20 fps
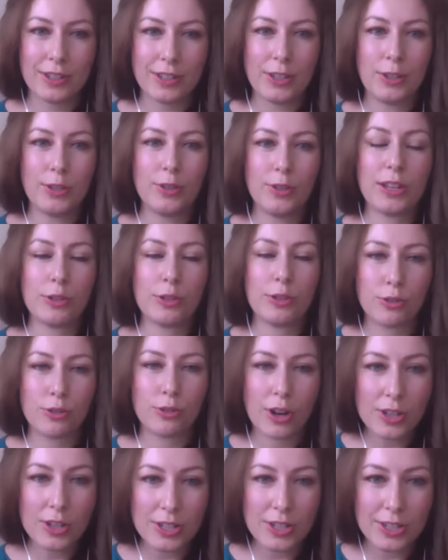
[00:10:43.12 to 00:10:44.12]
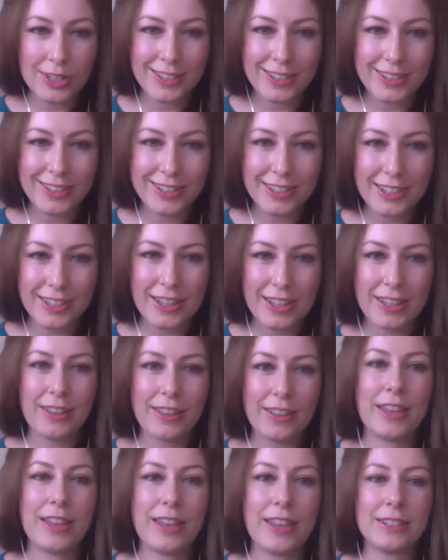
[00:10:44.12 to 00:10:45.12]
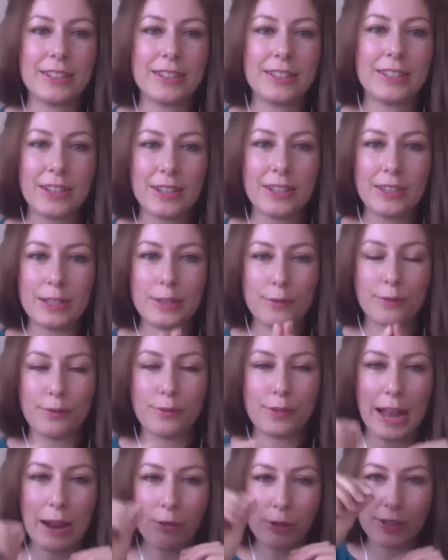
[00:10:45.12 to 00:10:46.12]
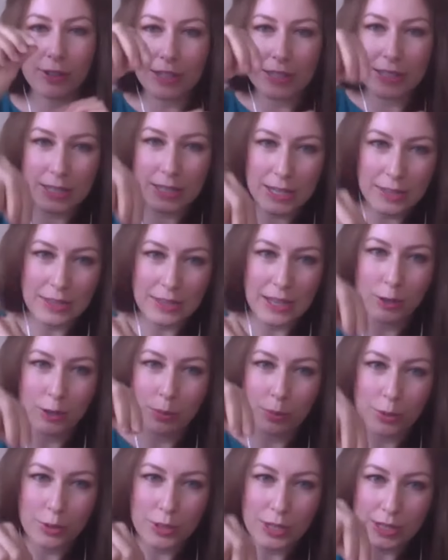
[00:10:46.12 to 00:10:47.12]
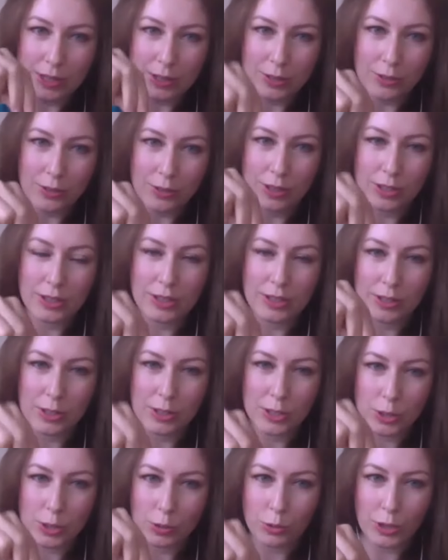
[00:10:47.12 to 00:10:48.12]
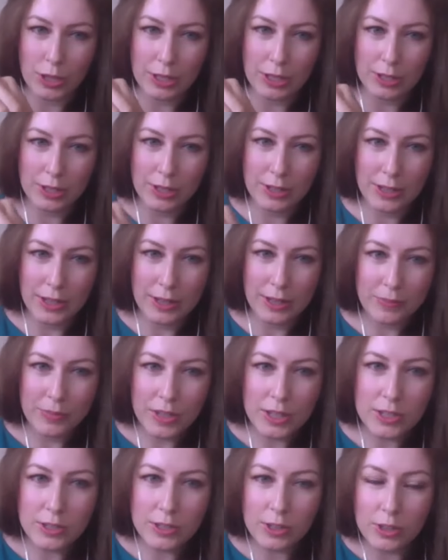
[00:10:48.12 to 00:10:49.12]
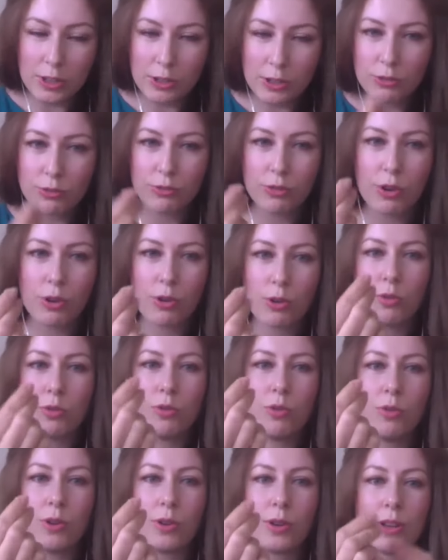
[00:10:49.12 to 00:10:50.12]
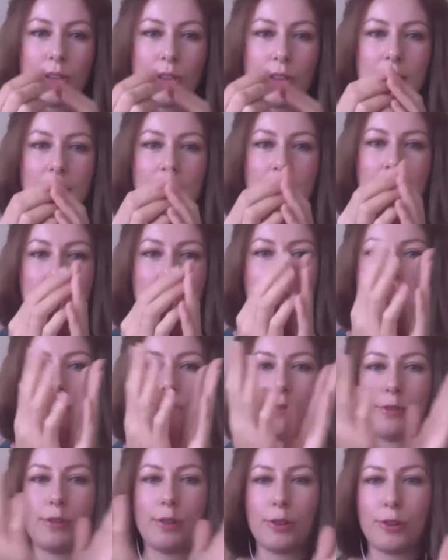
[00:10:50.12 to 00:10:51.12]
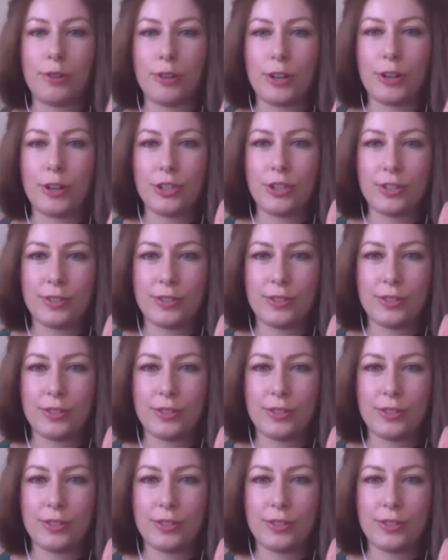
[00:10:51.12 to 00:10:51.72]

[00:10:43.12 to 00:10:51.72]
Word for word: you can trust that this flower this seed that you put into the soil is going to grow and flourish